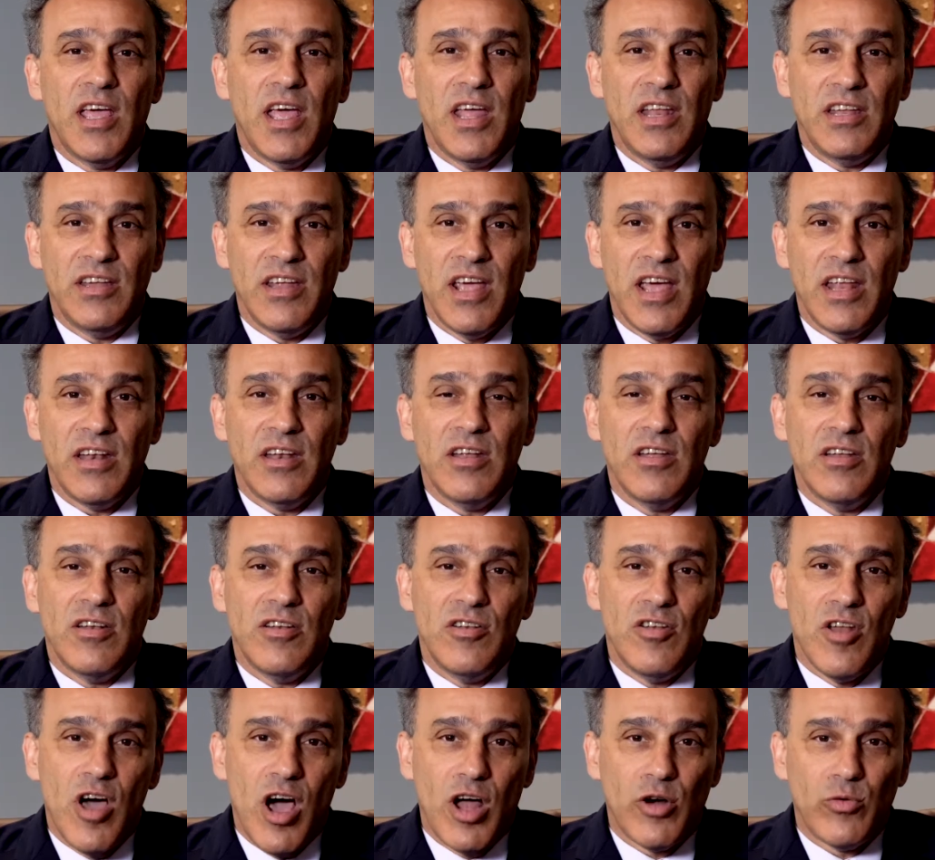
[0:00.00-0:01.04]
and yet
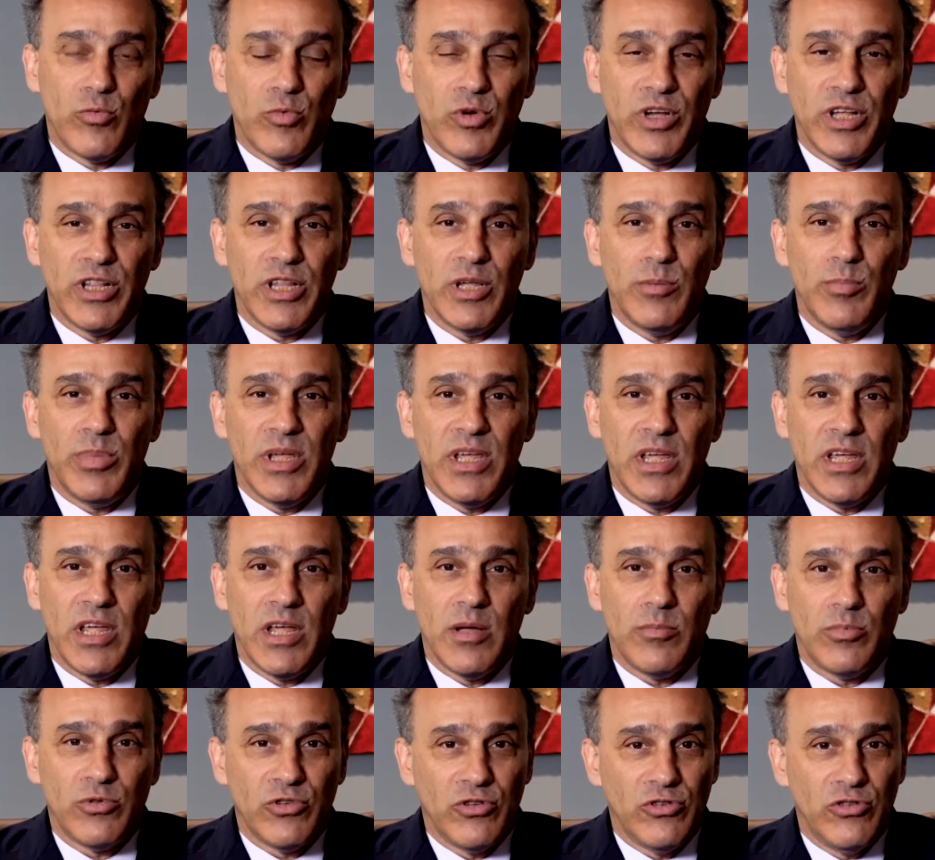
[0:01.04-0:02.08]
not really being
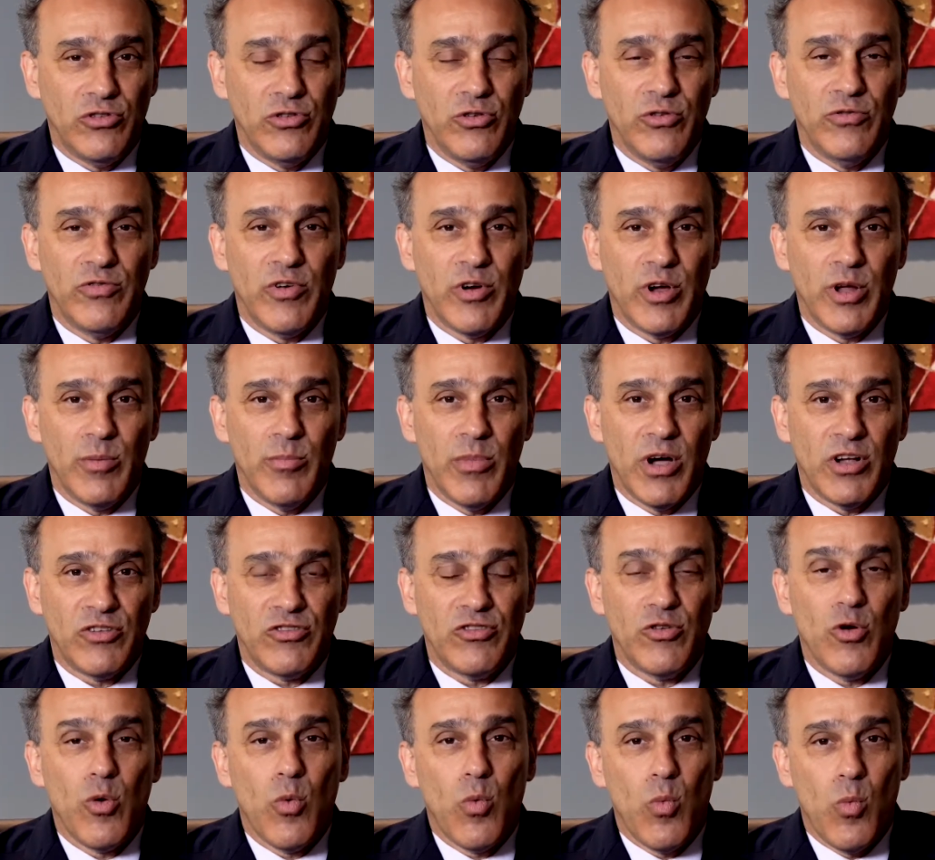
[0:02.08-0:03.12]
able to do very
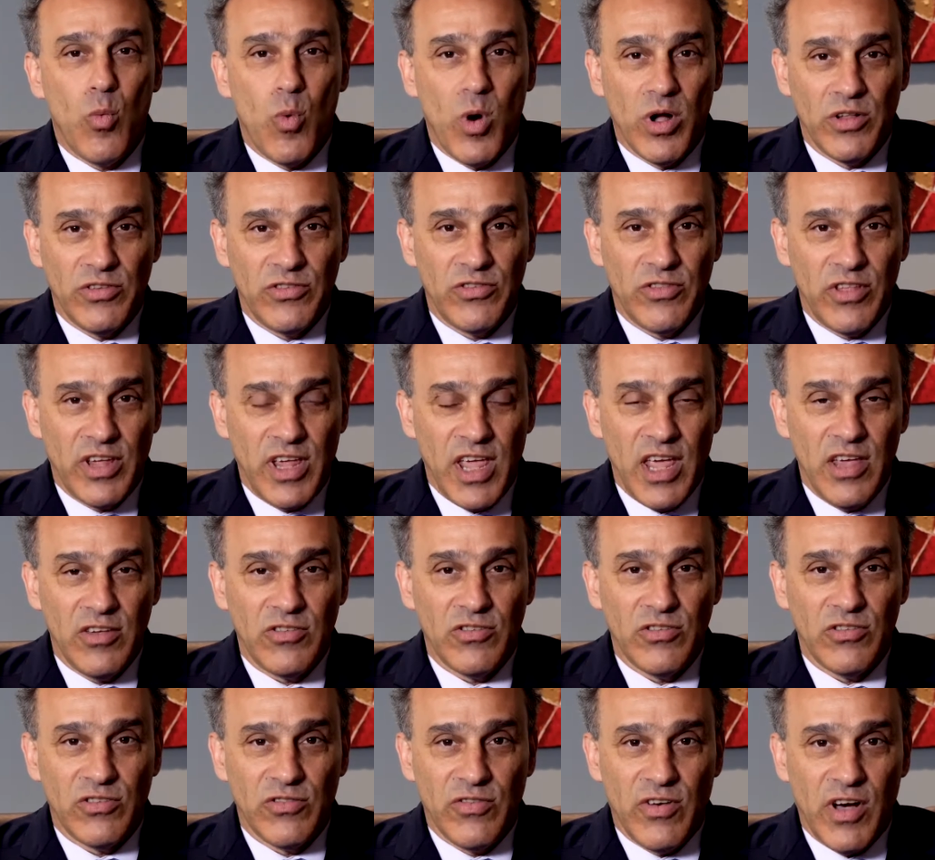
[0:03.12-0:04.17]
much once the
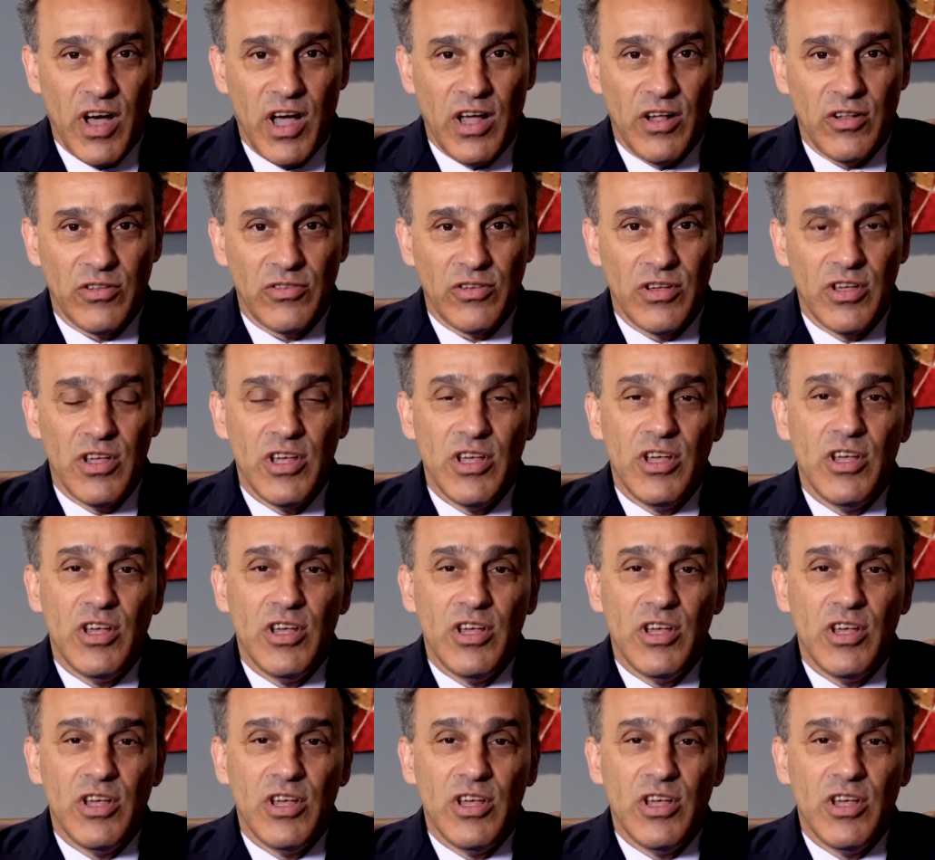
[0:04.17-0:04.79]
case is filed.